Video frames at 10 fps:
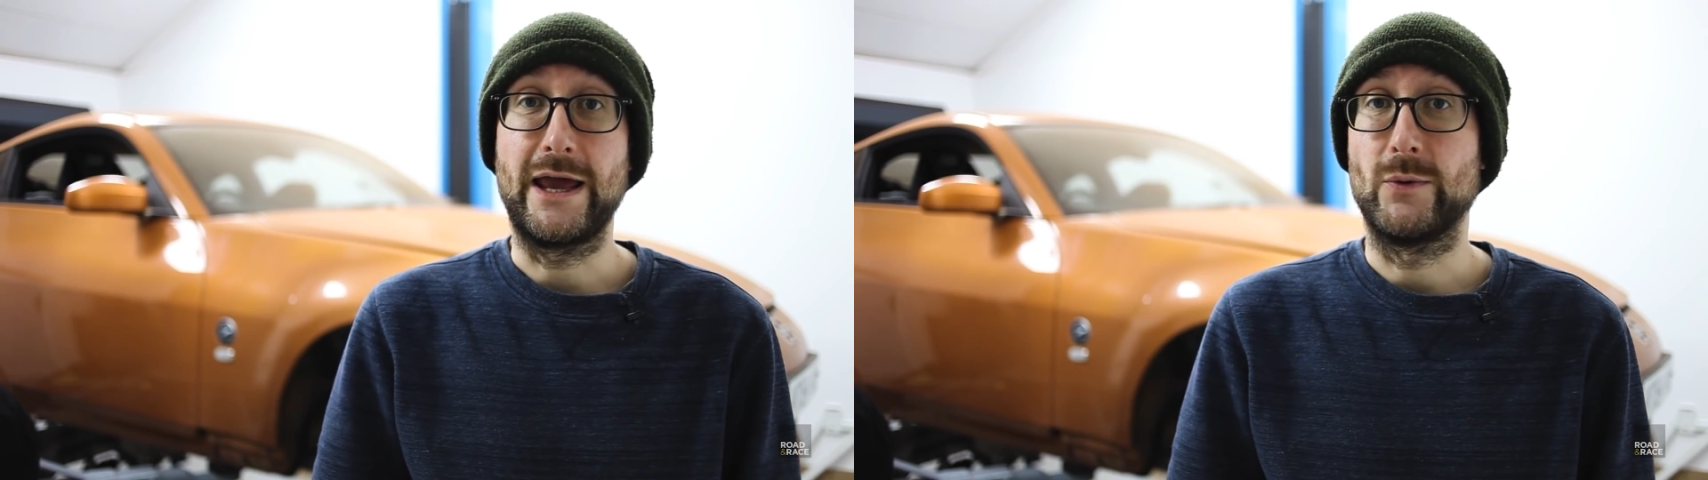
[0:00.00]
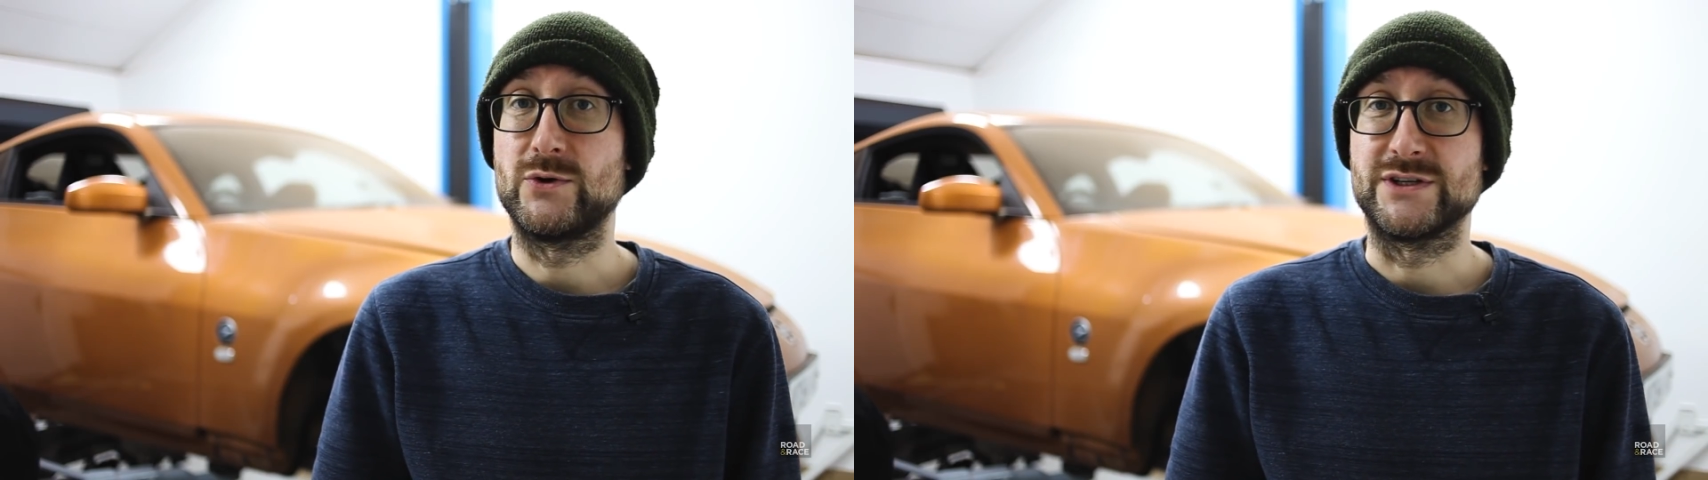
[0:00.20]

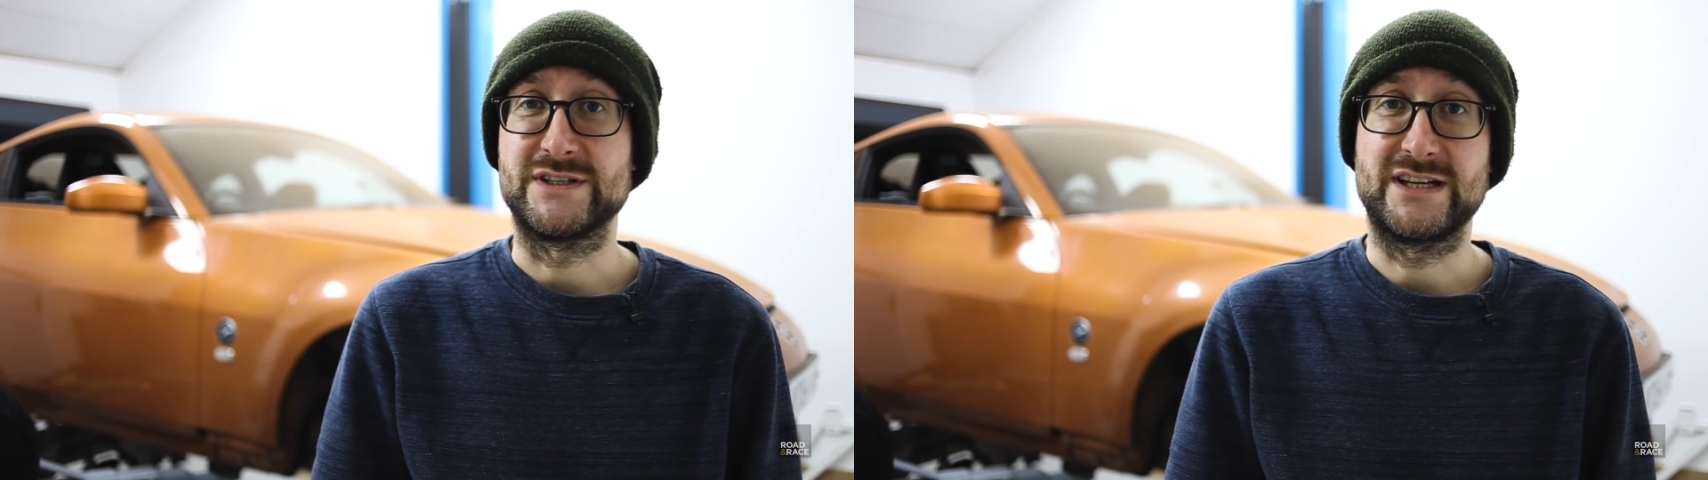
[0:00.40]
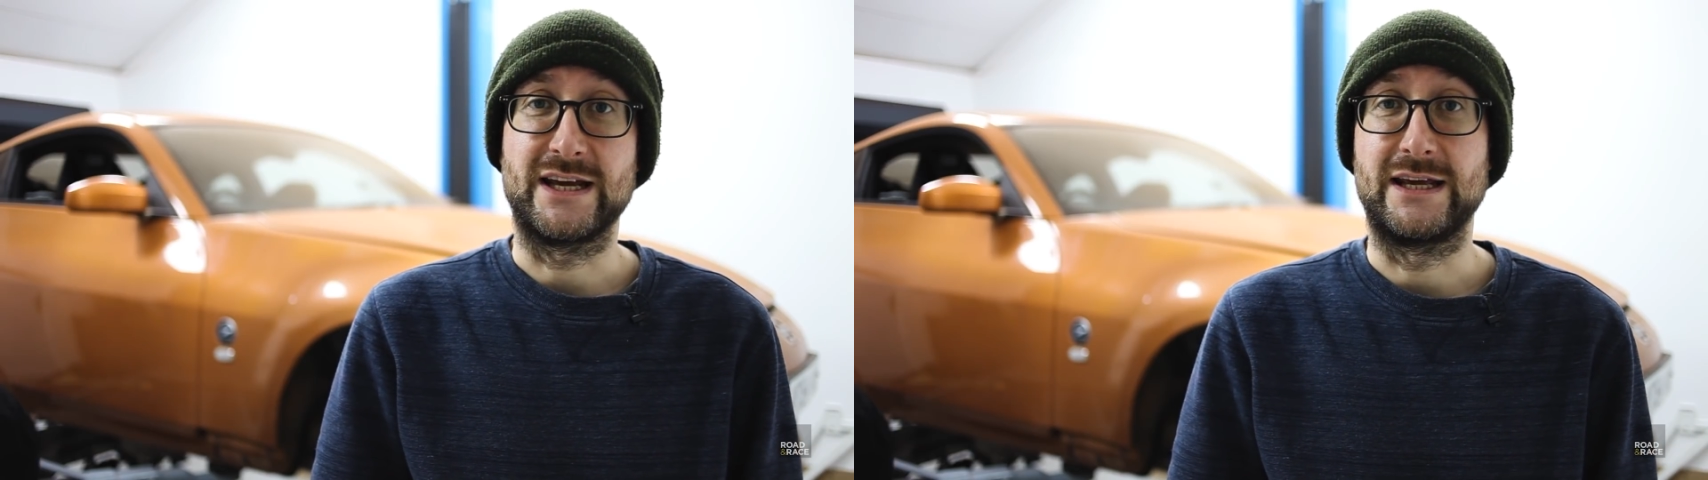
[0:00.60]
it will
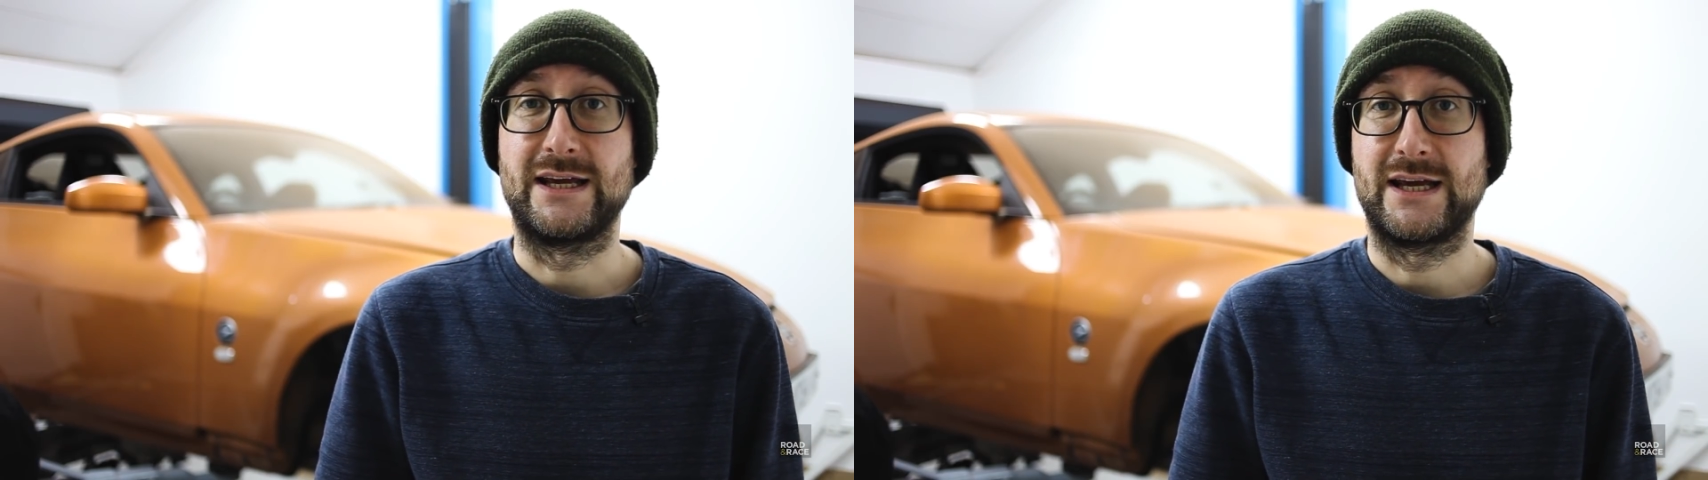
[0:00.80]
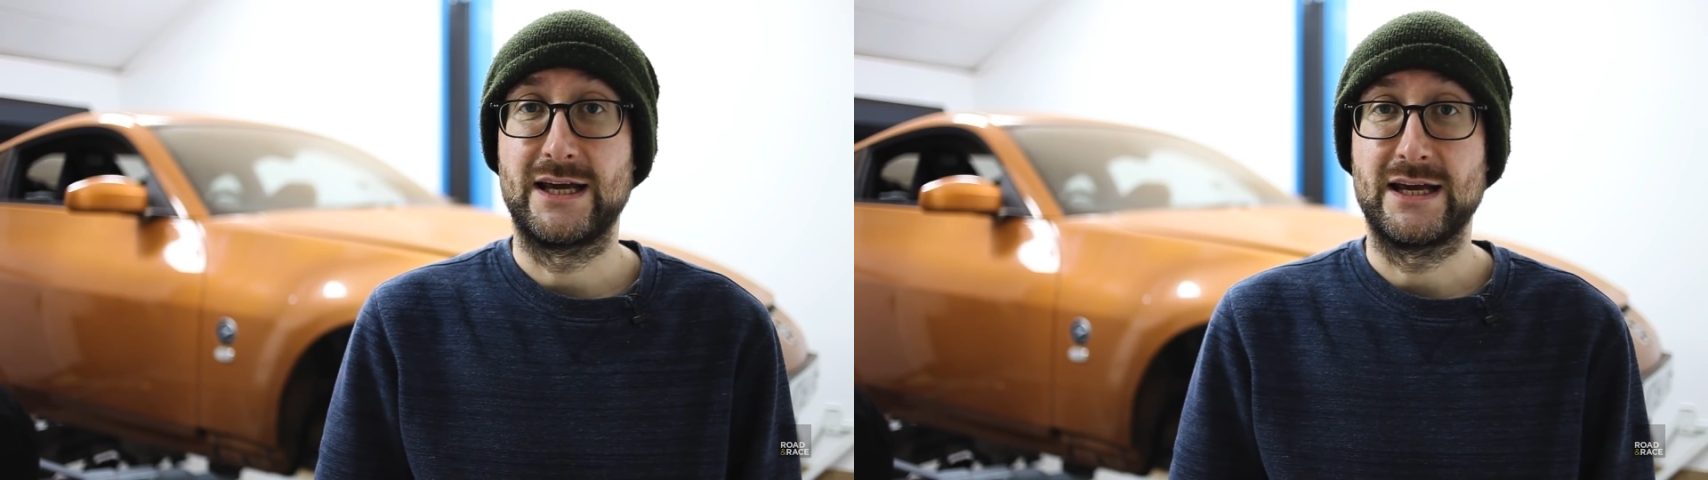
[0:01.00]
just
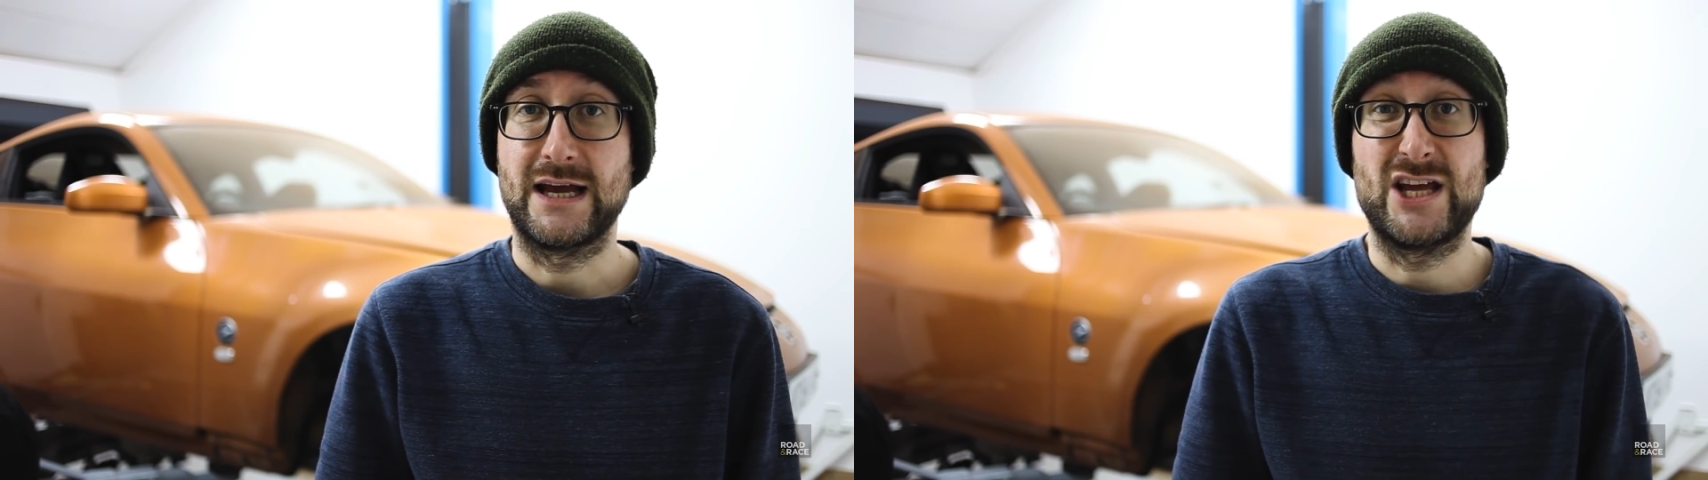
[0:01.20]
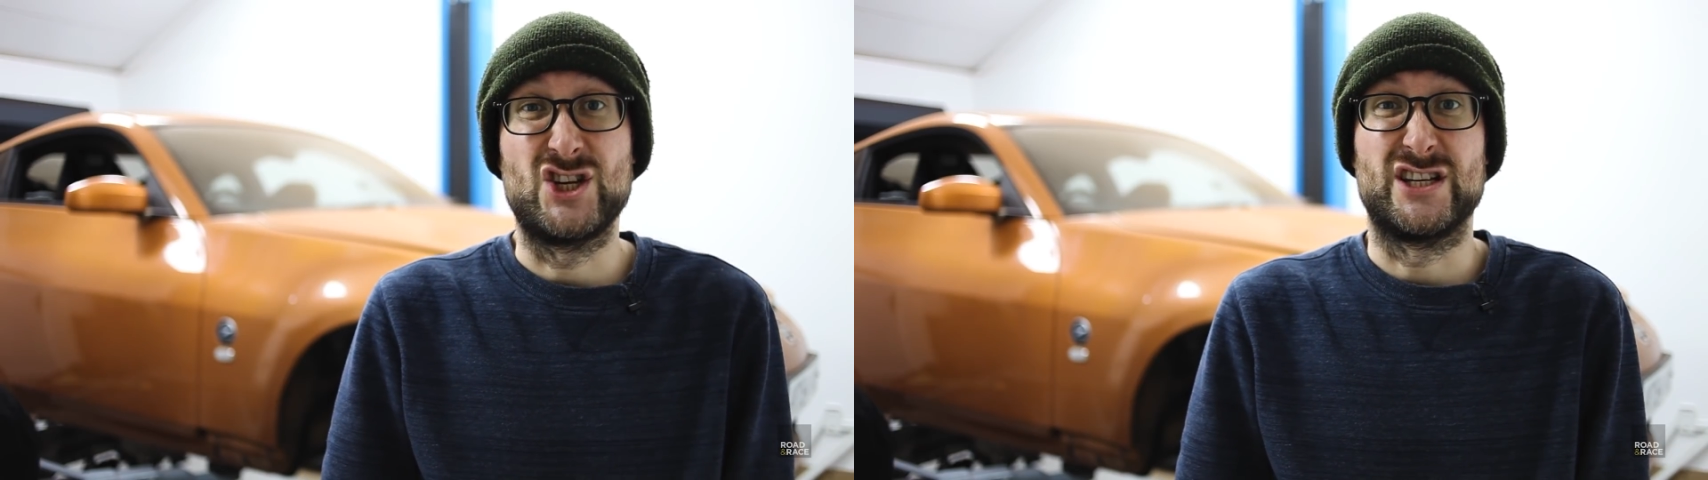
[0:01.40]
take
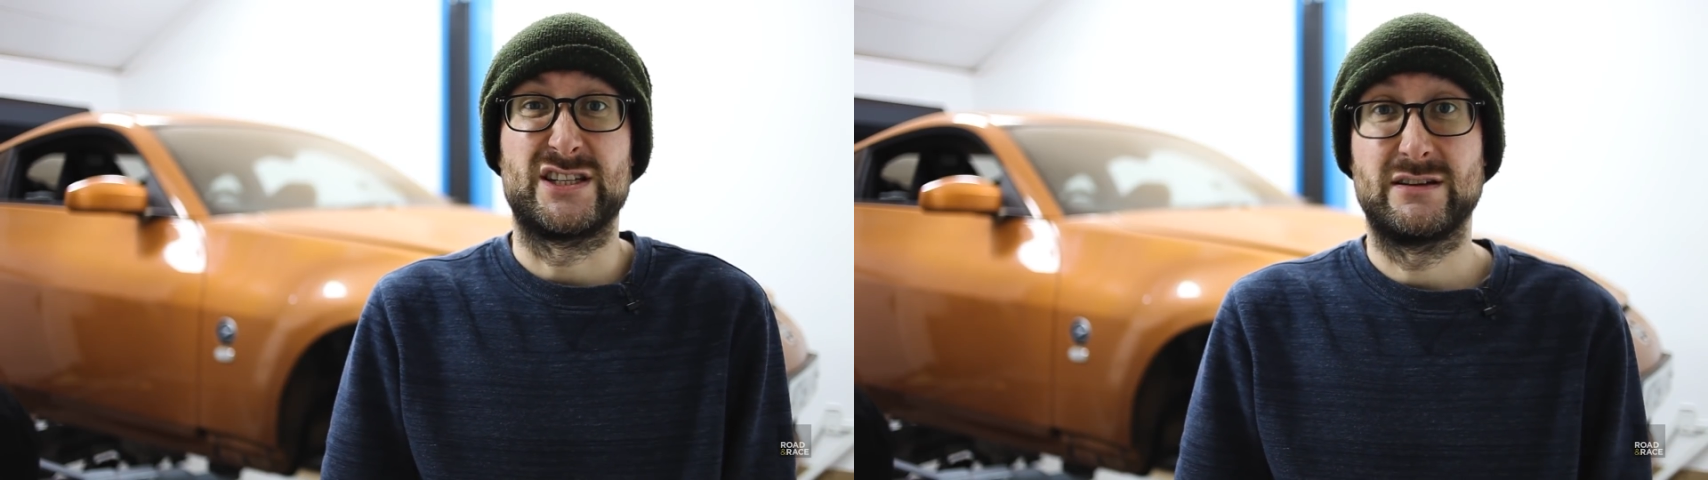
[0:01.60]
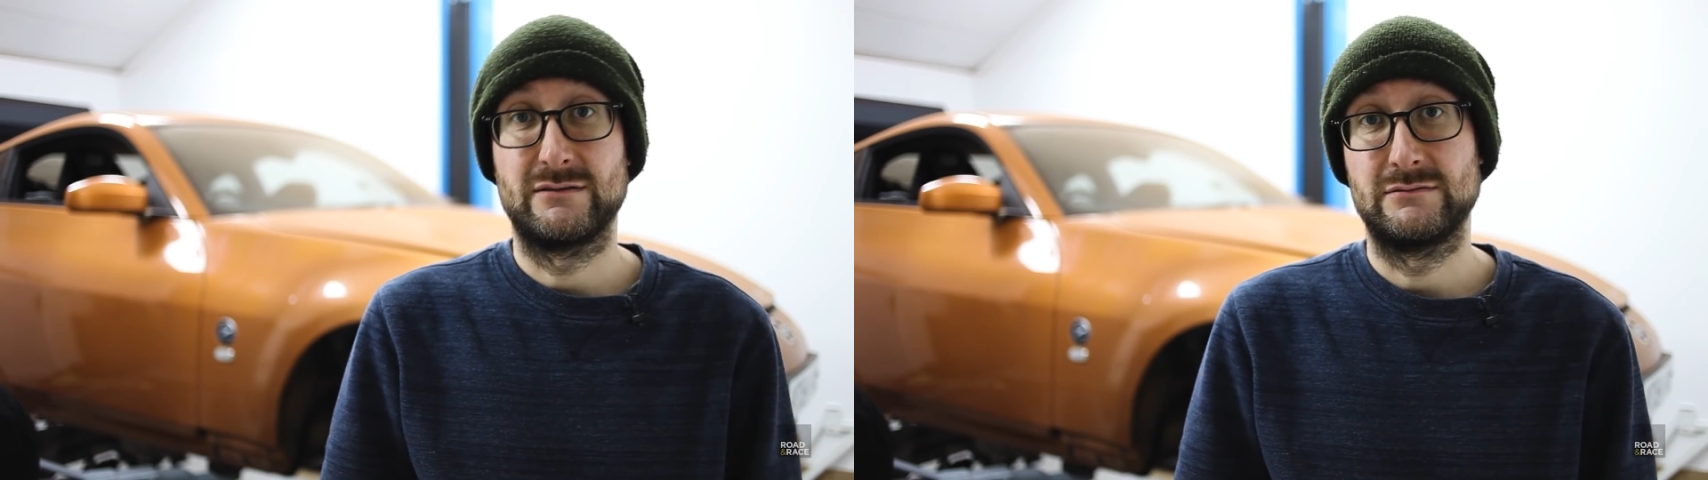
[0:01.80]
ages.